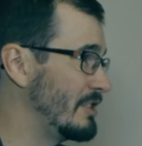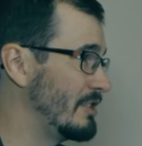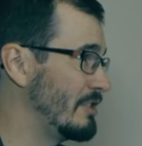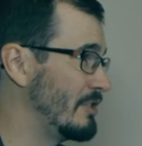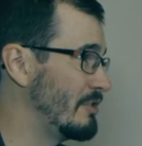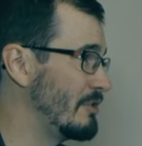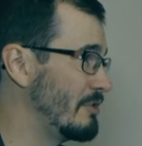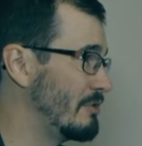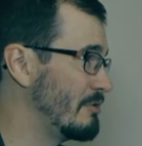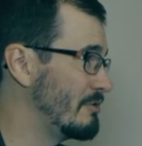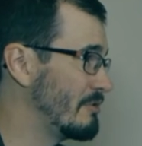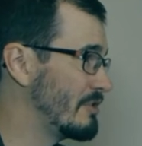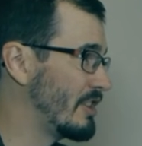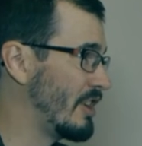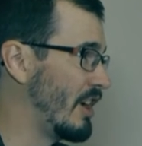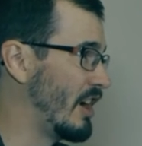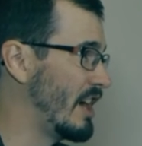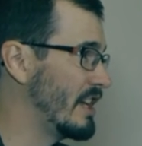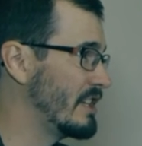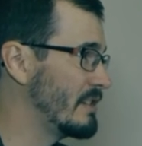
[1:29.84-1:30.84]
you
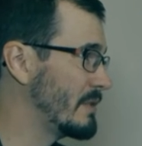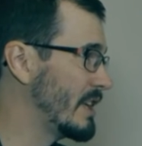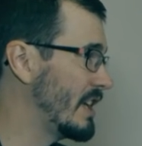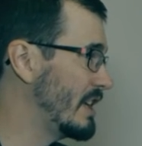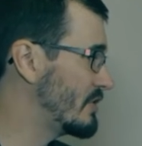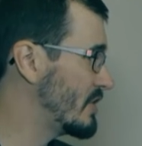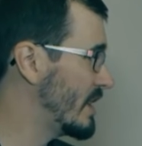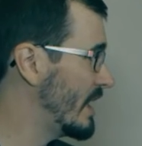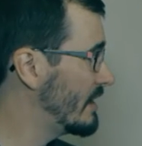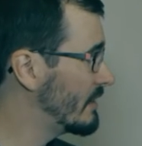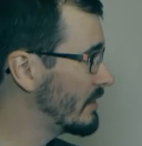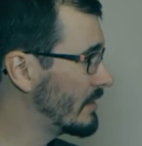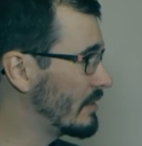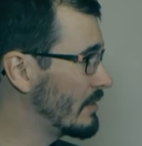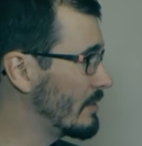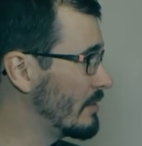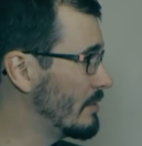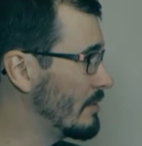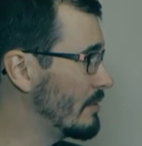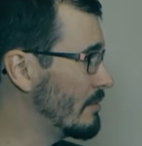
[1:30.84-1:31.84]
kind of get a chance to
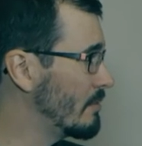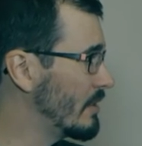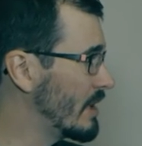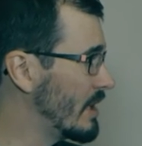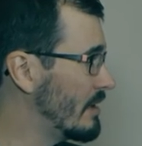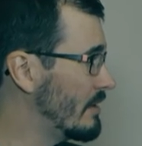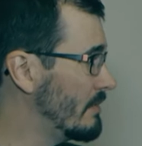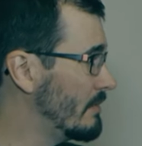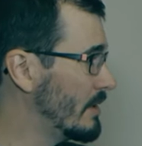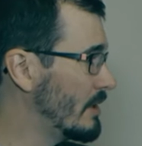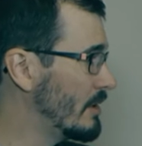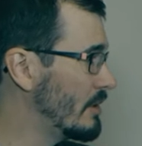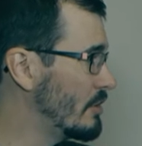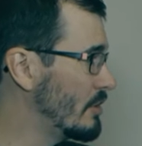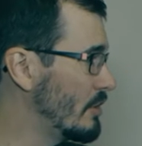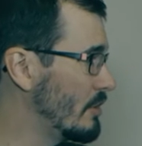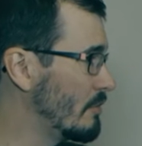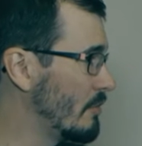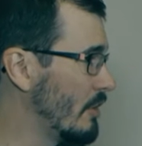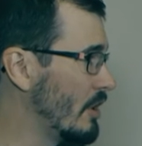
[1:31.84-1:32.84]
do whatever
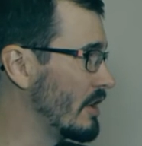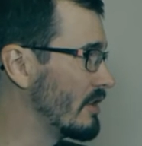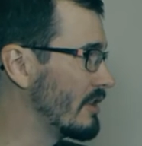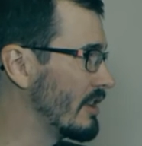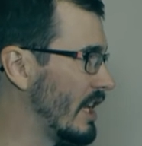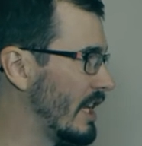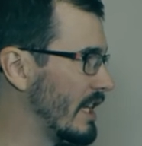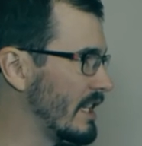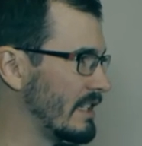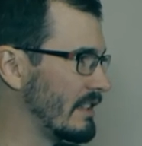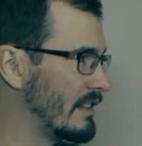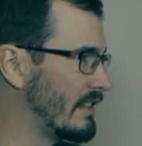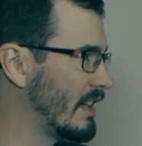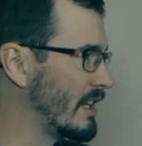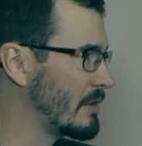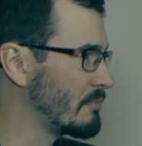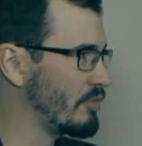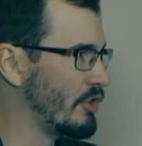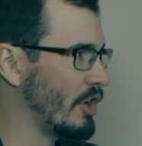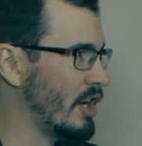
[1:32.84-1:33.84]
you want. Like, it's
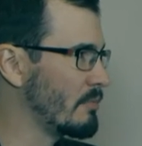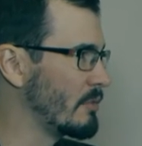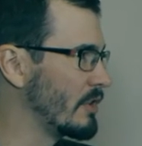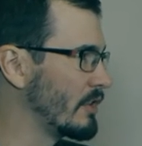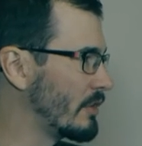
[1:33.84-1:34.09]
like primary